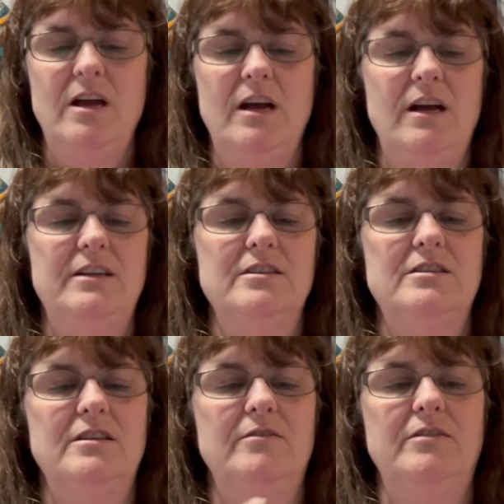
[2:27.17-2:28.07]
I
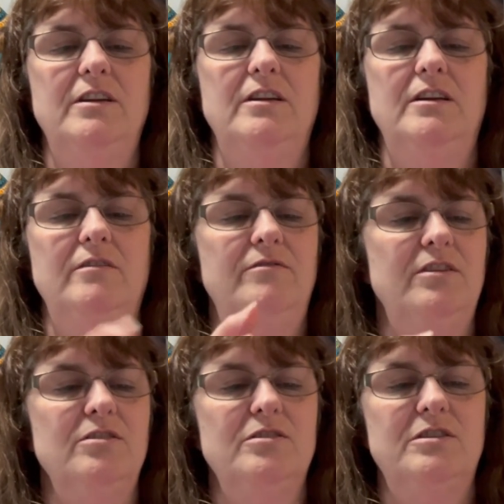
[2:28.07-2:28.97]
just stuff it, and it
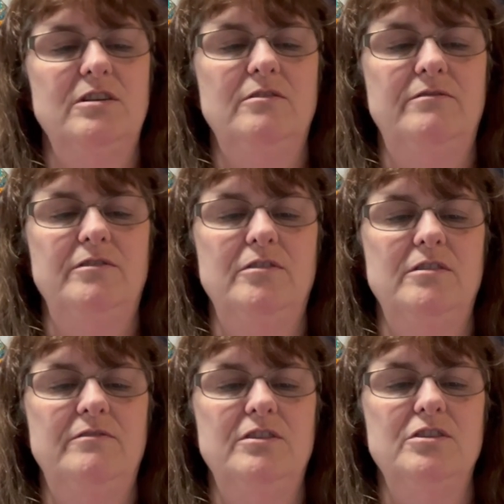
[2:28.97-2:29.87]
feels till it
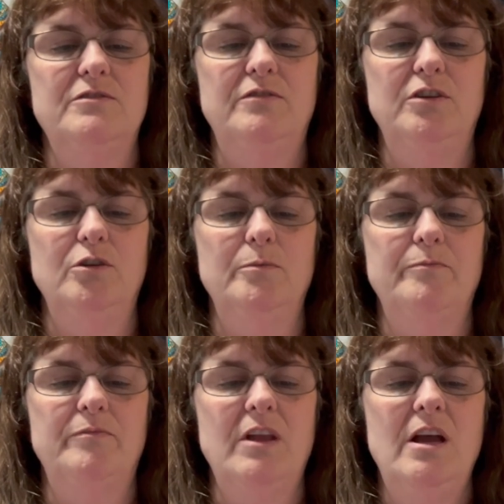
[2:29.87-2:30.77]
feels firm.
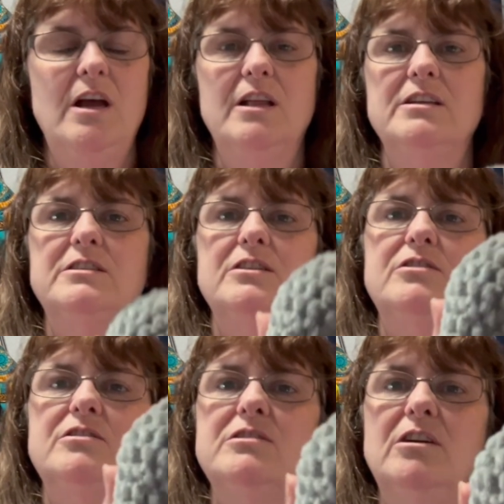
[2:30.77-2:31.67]
The
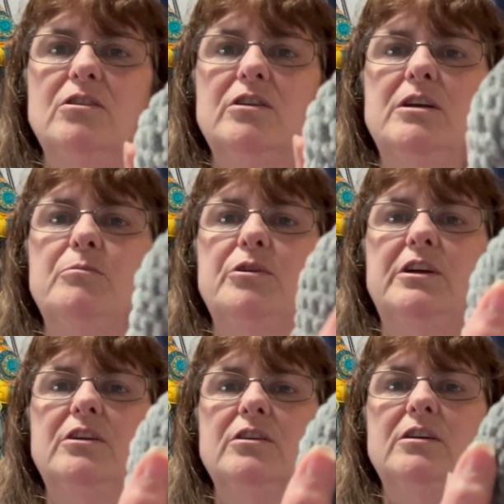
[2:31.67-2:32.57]
stitches are looking pretty
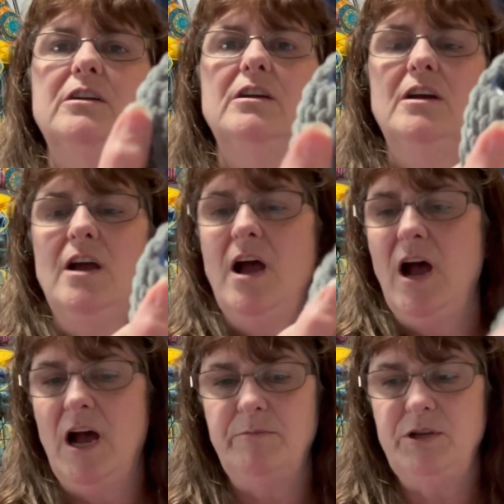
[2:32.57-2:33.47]
good.
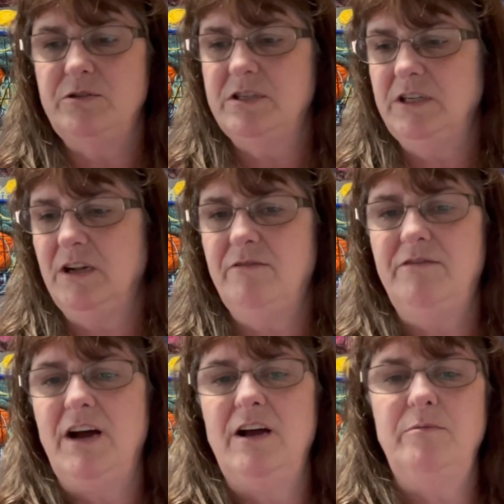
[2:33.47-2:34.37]
I'm using a
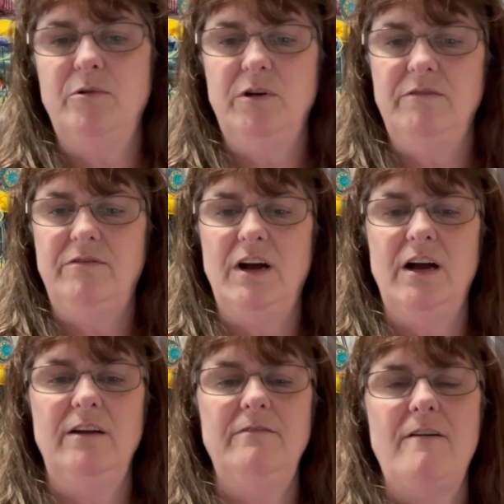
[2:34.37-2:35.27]
5.5